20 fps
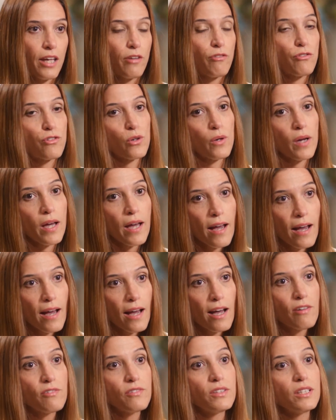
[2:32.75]
if you
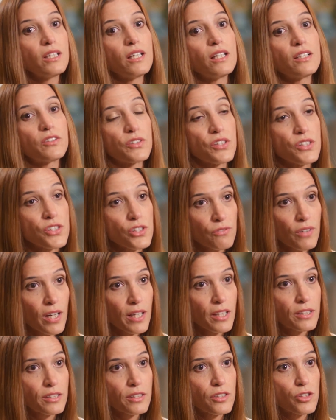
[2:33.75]
have risk
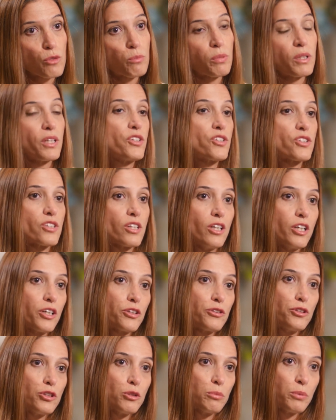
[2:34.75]
factors, please
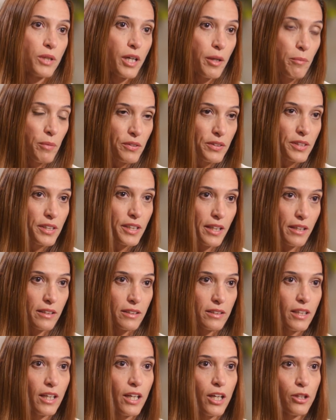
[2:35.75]
talk to your primary
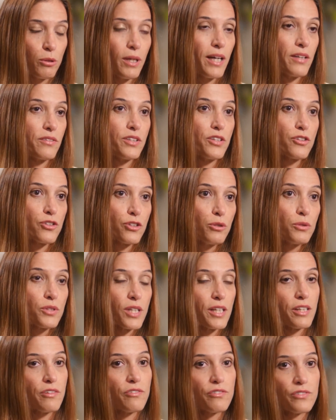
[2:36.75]
care to address those.
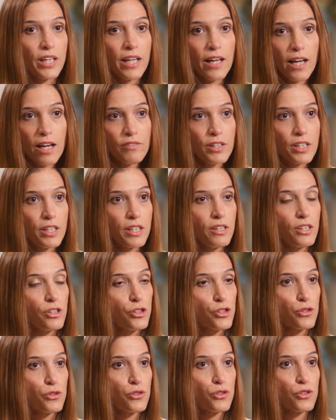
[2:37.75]
And if they have any
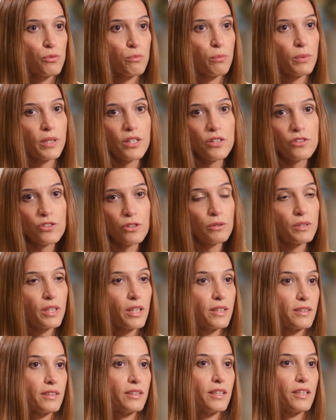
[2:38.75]
issues, please don't
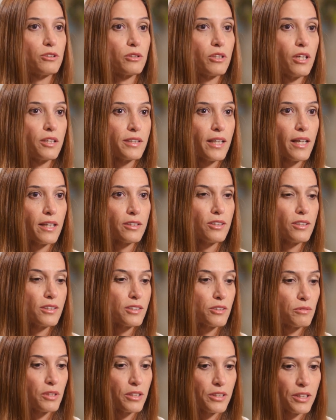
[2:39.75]
hesitate to contact
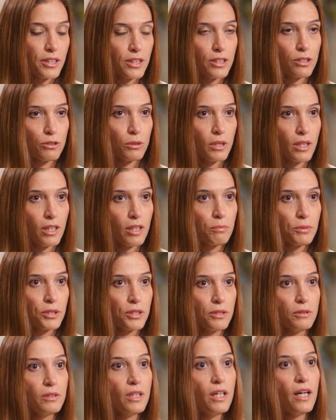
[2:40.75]
us. We are here to help
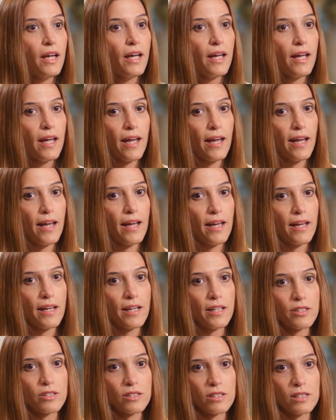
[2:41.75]
you,
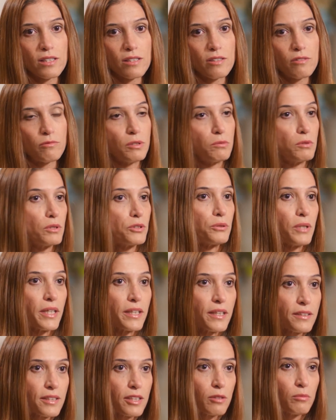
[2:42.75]
and uh, we will do
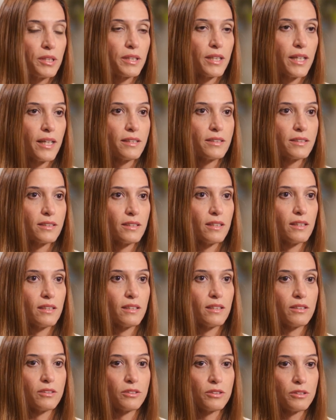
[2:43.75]
anything we can
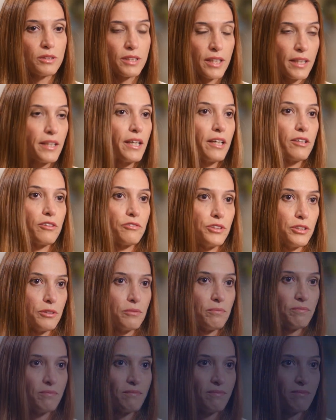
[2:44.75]
uh, to take care of you.